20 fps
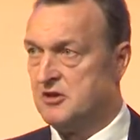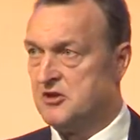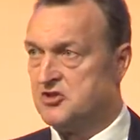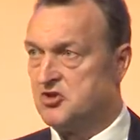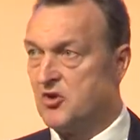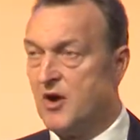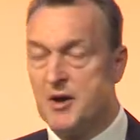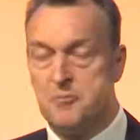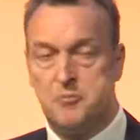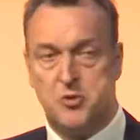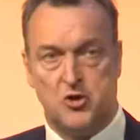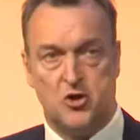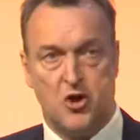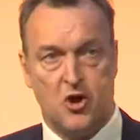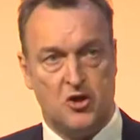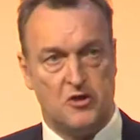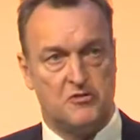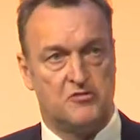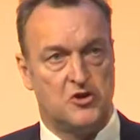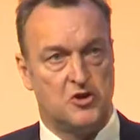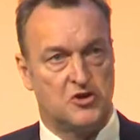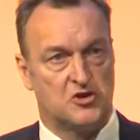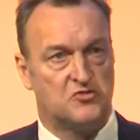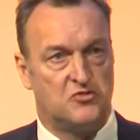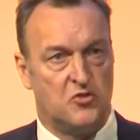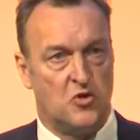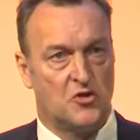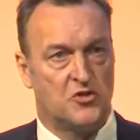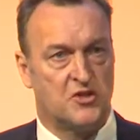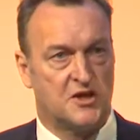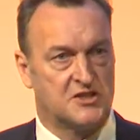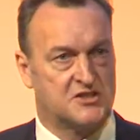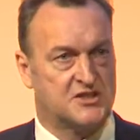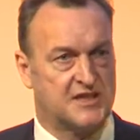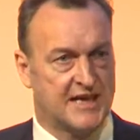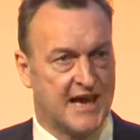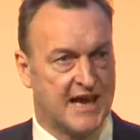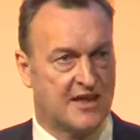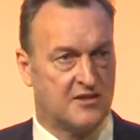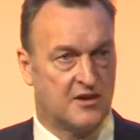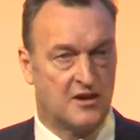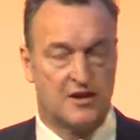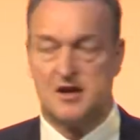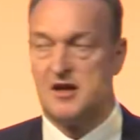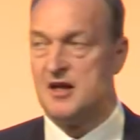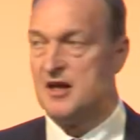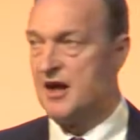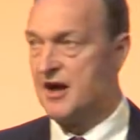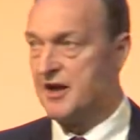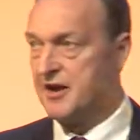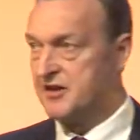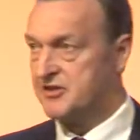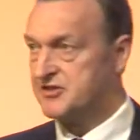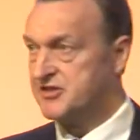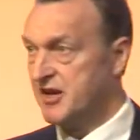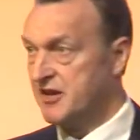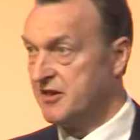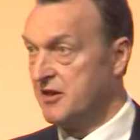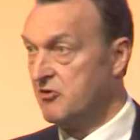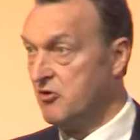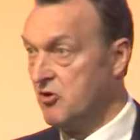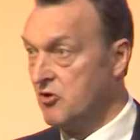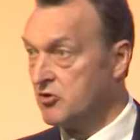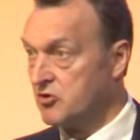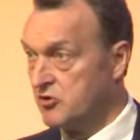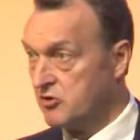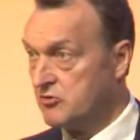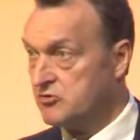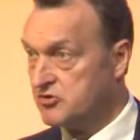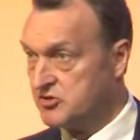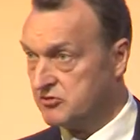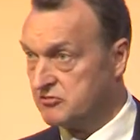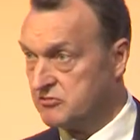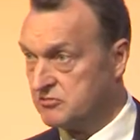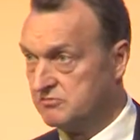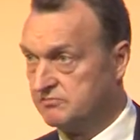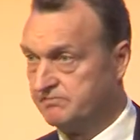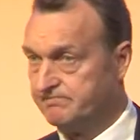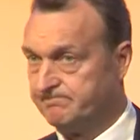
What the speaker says: So I put all of those 4 things together, and I say they're all crucial.